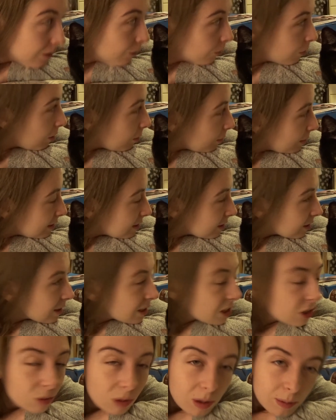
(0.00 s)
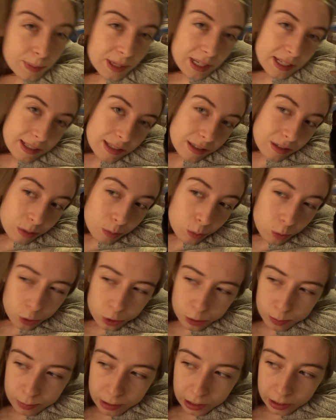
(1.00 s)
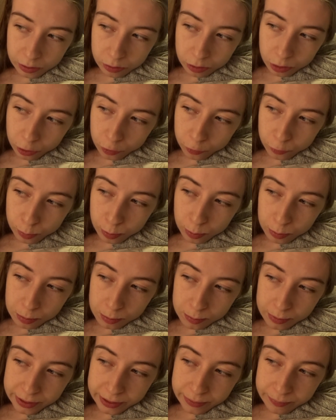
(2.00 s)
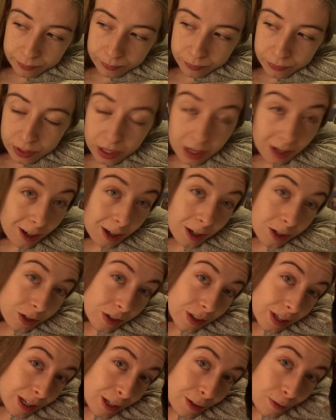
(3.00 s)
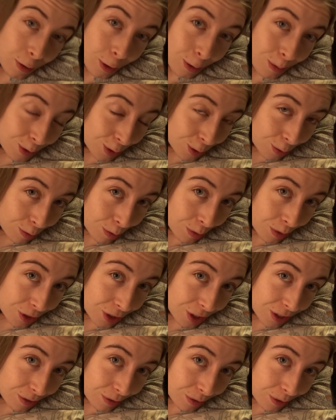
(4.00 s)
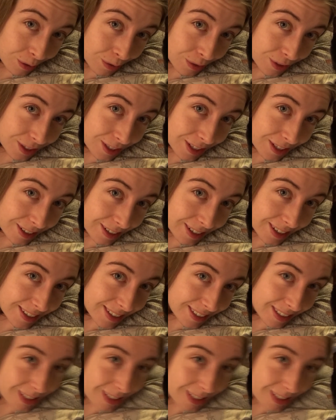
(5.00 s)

while we tuck into our pizza and watch Minecraft, probably. So thank you very much for watching, everyone. I'll see you guys